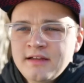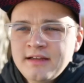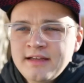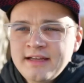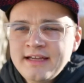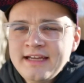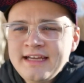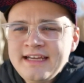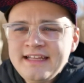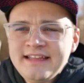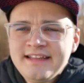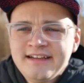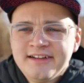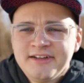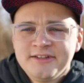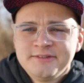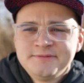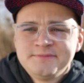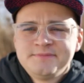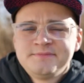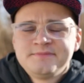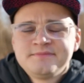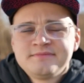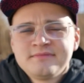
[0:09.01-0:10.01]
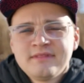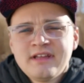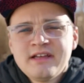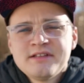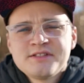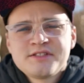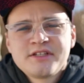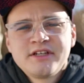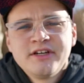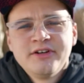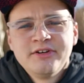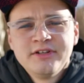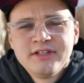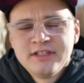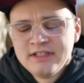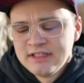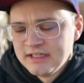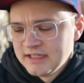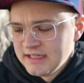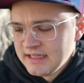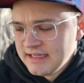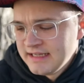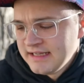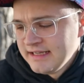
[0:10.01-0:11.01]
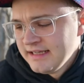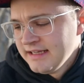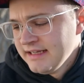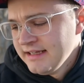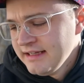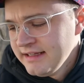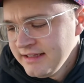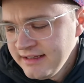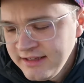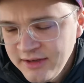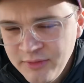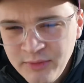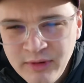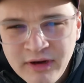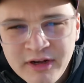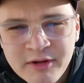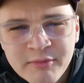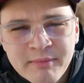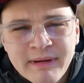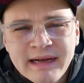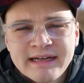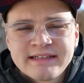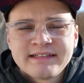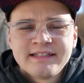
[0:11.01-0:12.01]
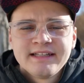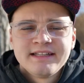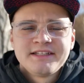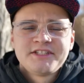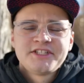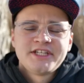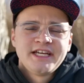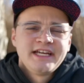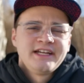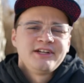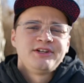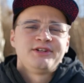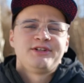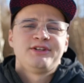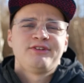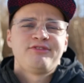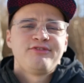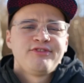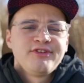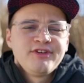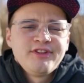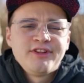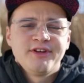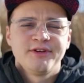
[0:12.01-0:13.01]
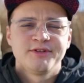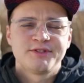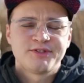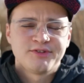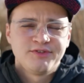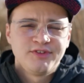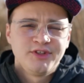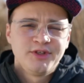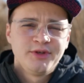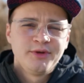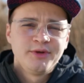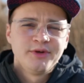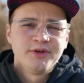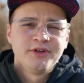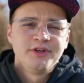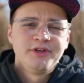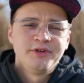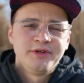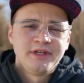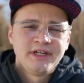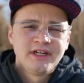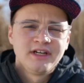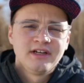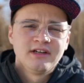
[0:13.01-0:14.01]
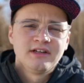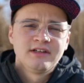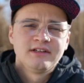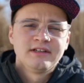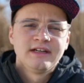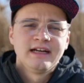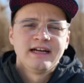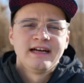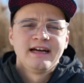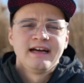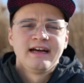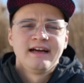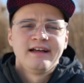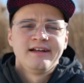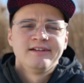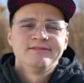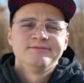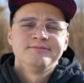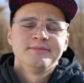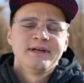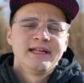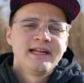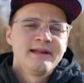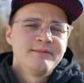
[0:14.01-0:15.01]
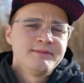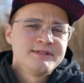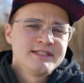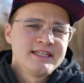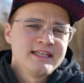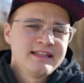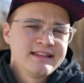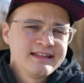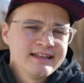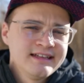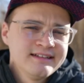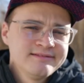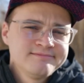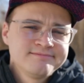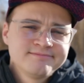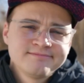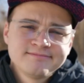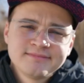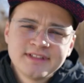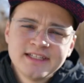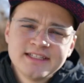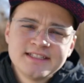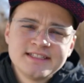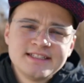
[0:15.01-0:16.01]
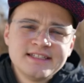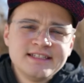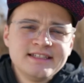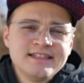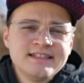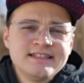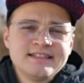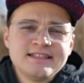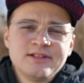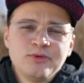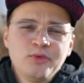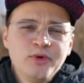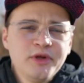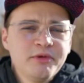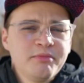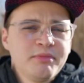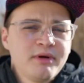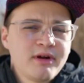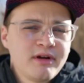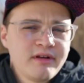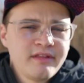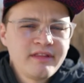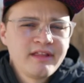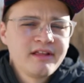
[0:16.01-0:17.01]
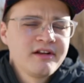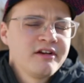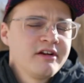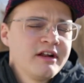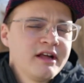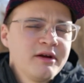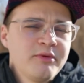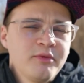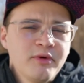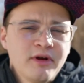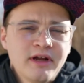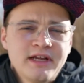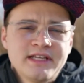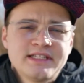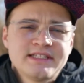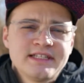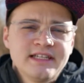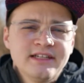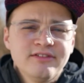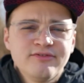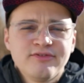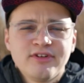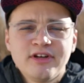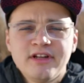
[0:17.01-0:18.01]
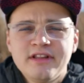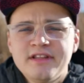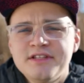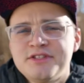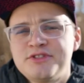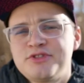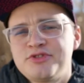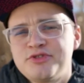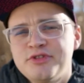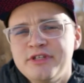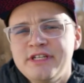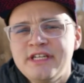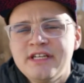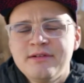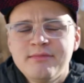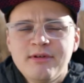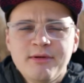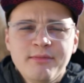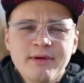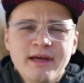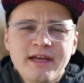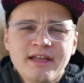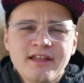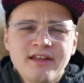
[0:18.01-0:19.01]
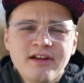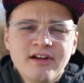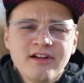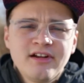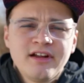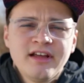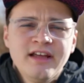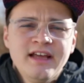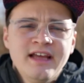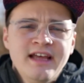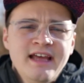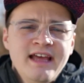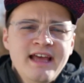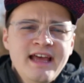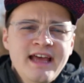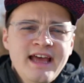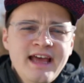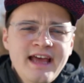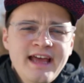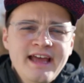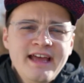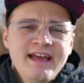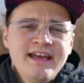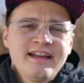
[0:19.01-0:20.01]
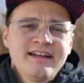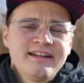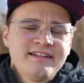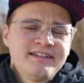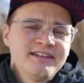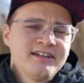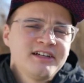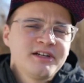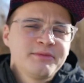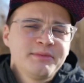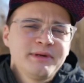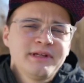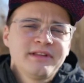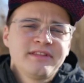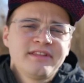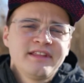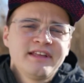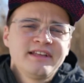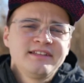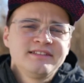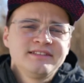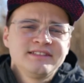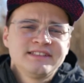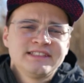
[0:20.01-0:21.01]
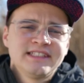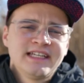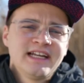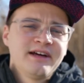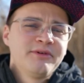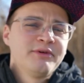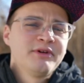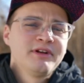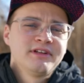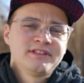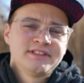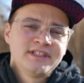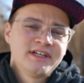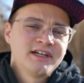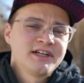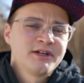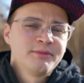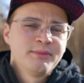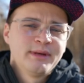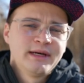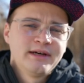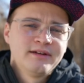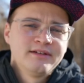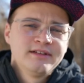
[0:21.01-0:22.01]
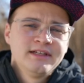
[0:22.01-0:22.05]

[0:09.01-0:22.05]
Hey there, how's it going? Welcome back to the channel. For those of you who are new here, my name is Ethan. This is the weird part of the internet where I sit in front of this tree in my backyard and I talk about things that I want to talk about.